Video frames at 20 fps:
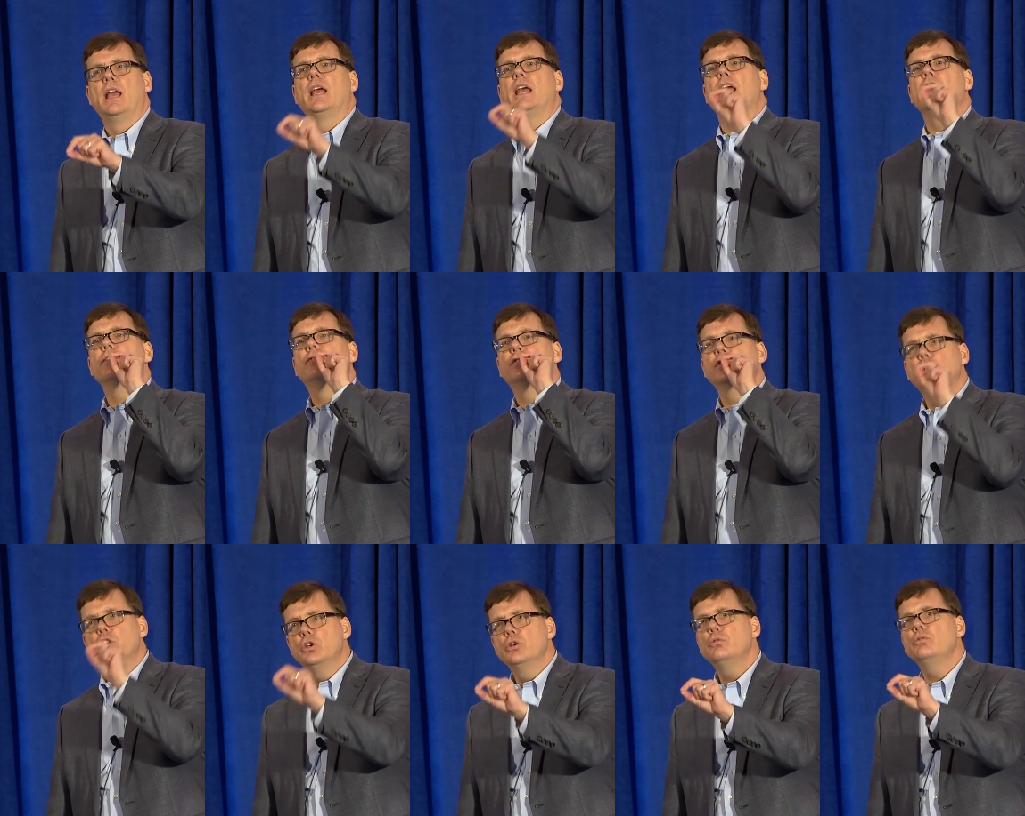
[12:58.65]
If
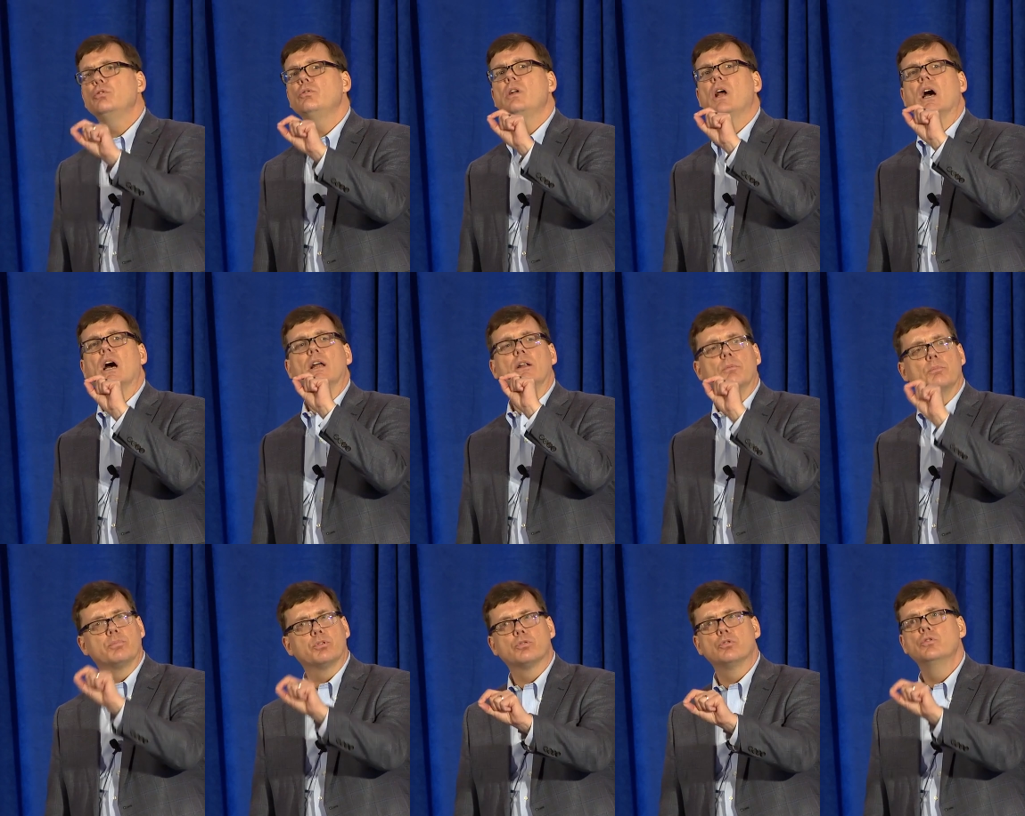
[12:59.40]
you do not
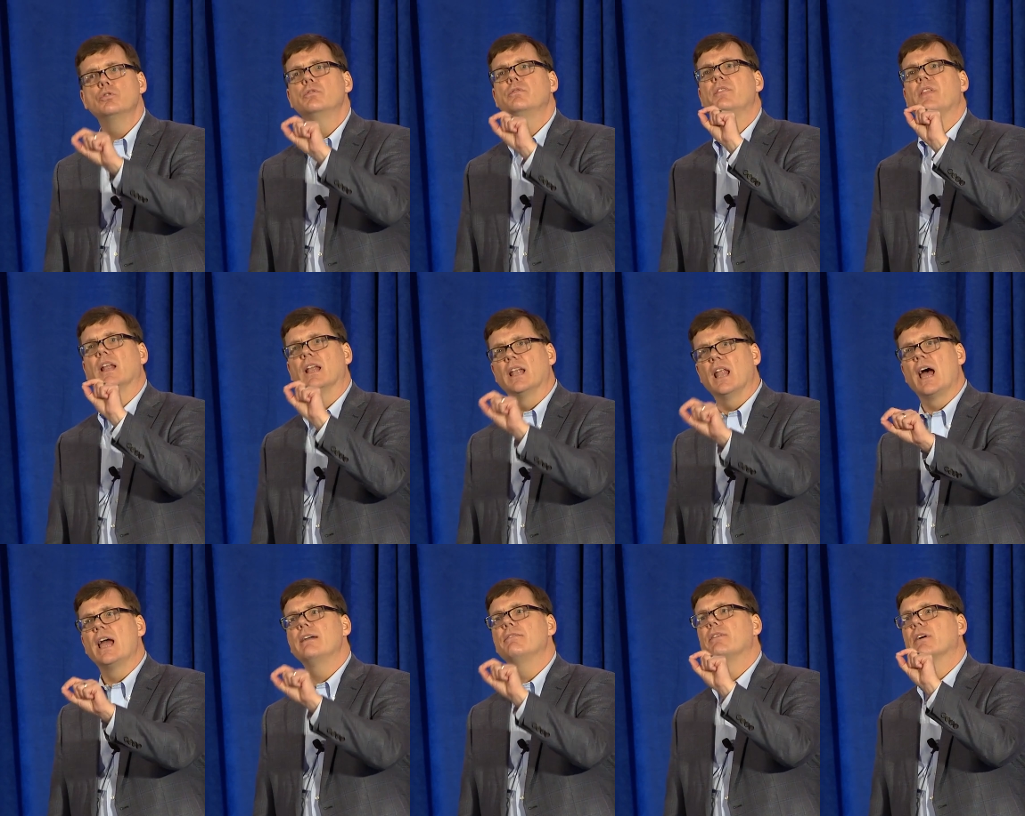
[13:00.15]
improve the
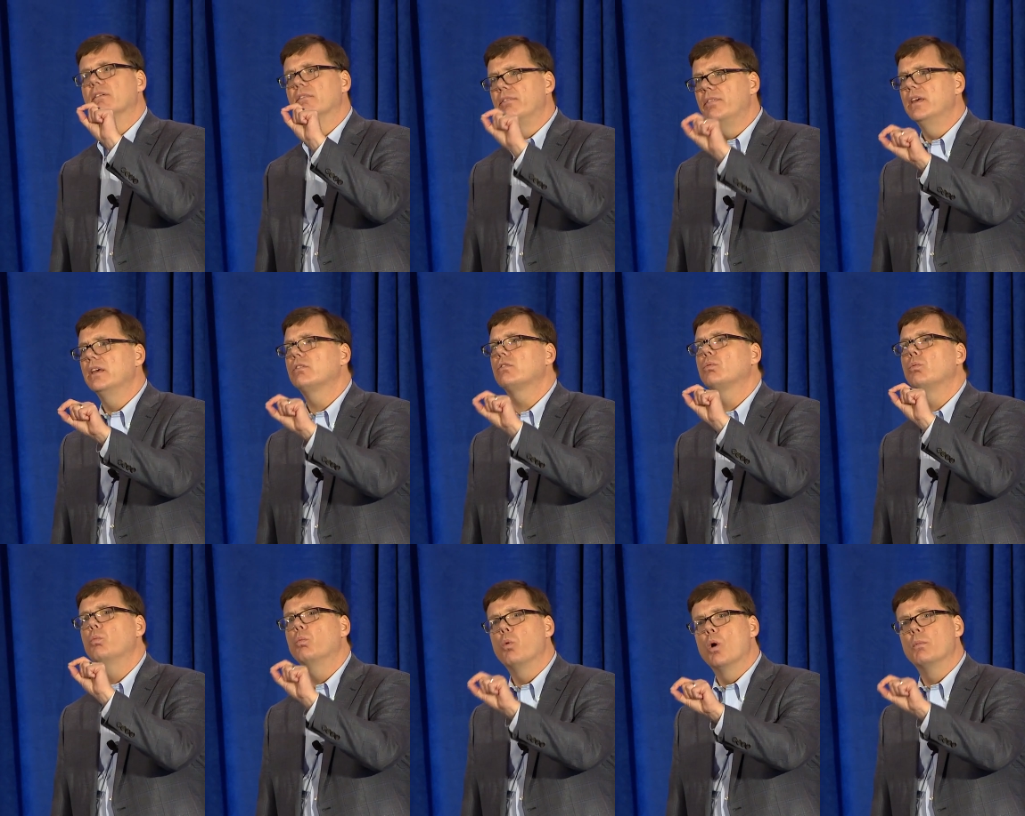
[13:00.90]
life of this
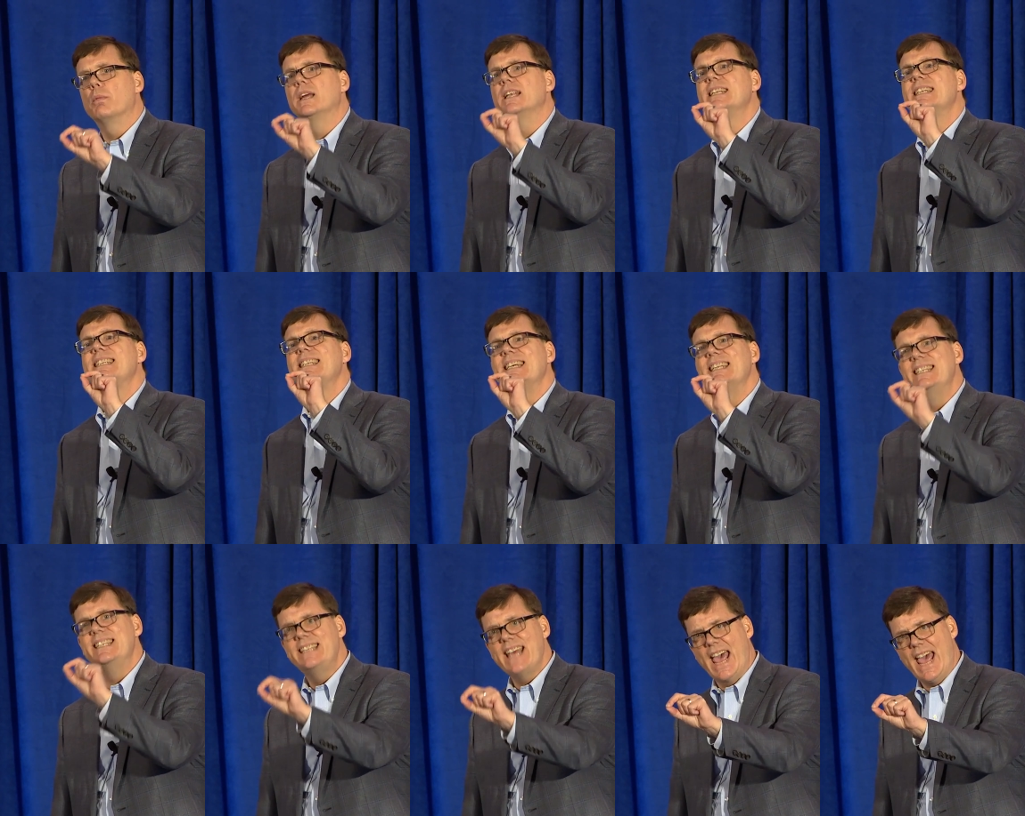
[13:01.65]
woman
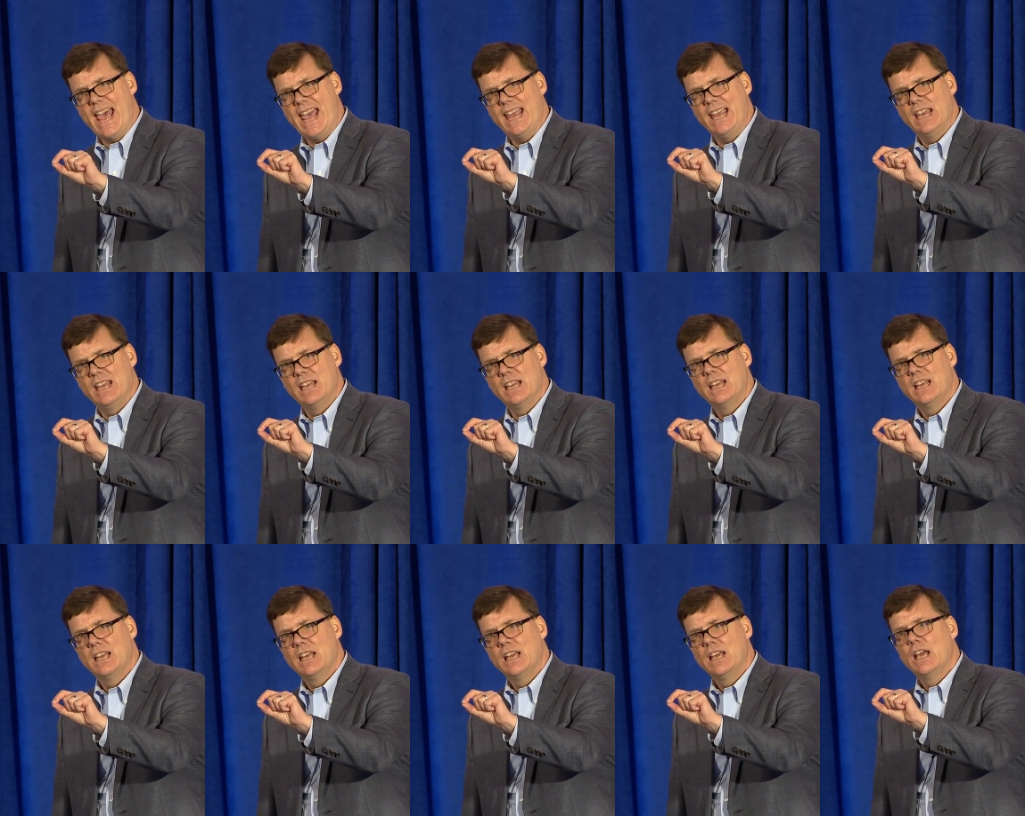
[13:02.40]
today,
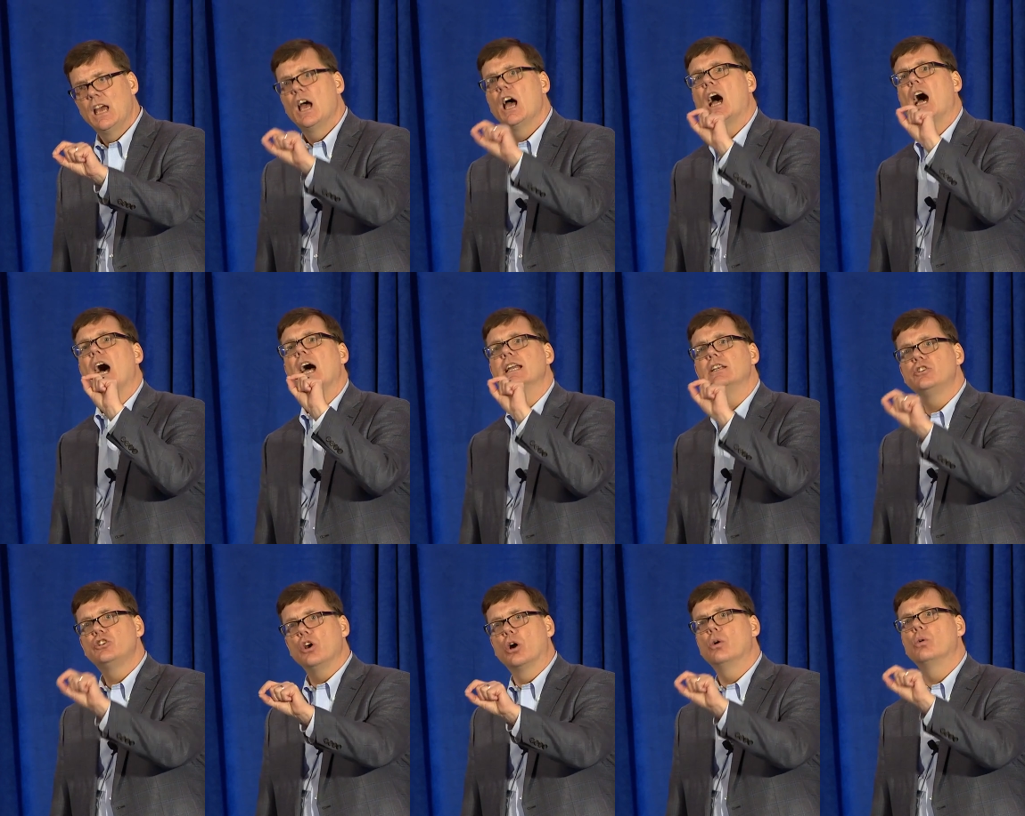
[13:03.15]
I
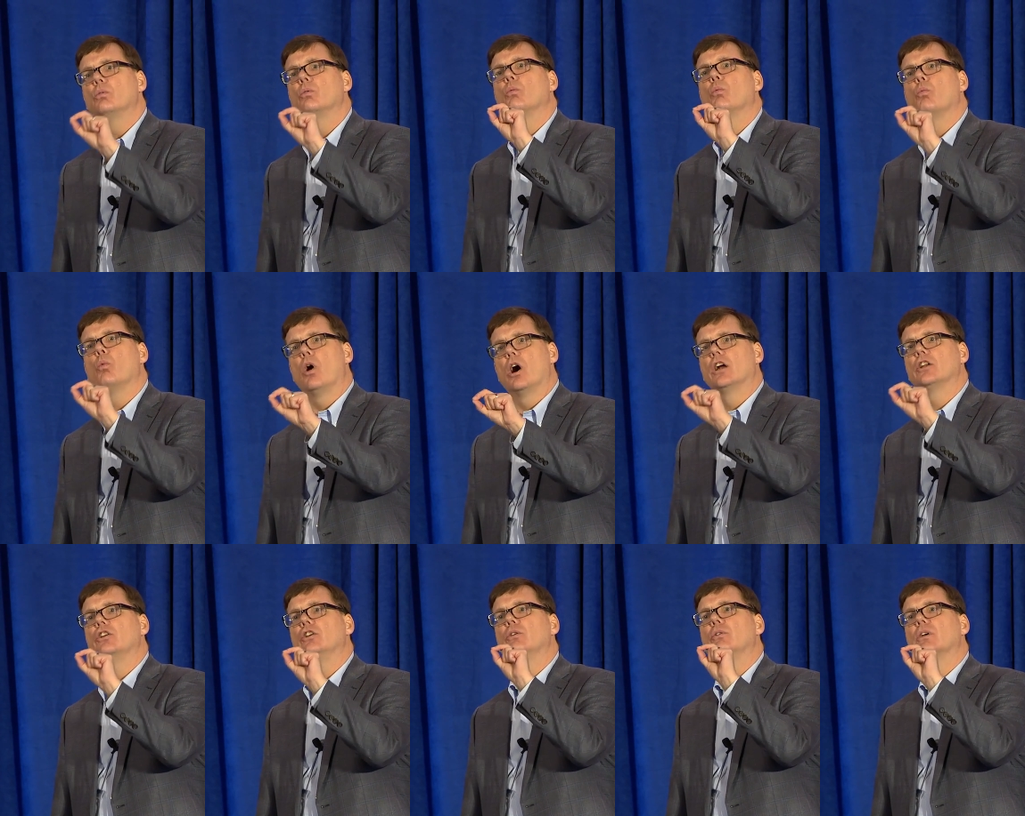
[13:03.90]
don't
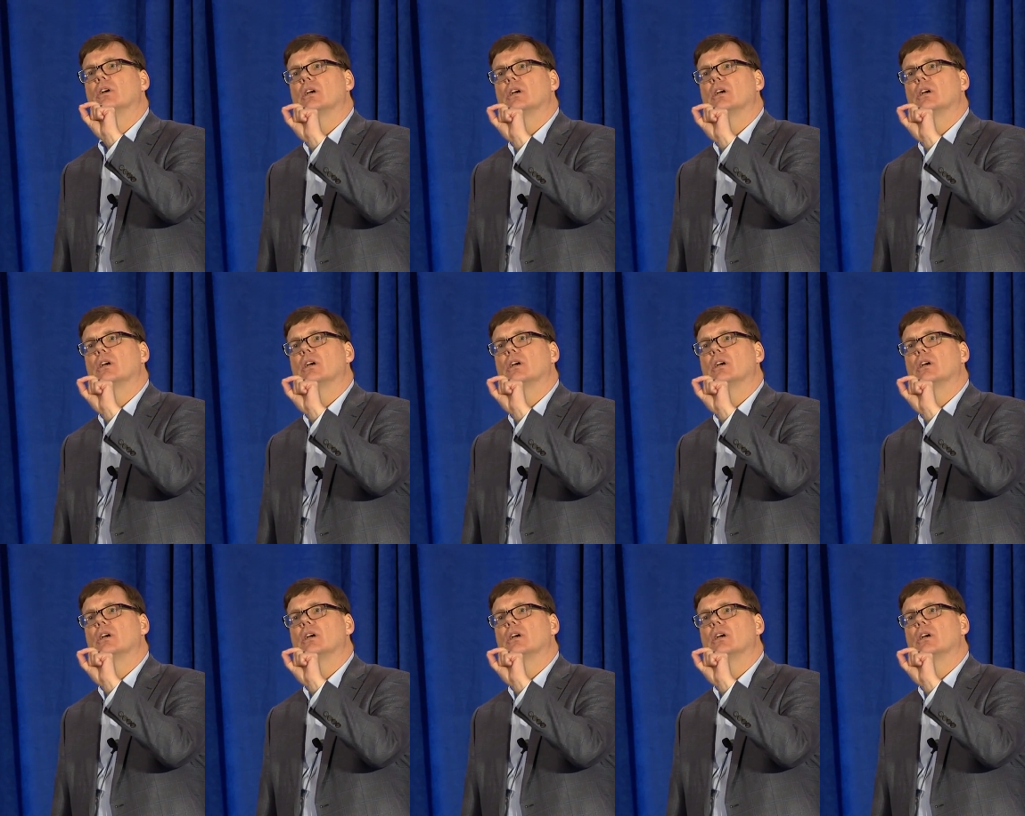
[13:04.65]
want you to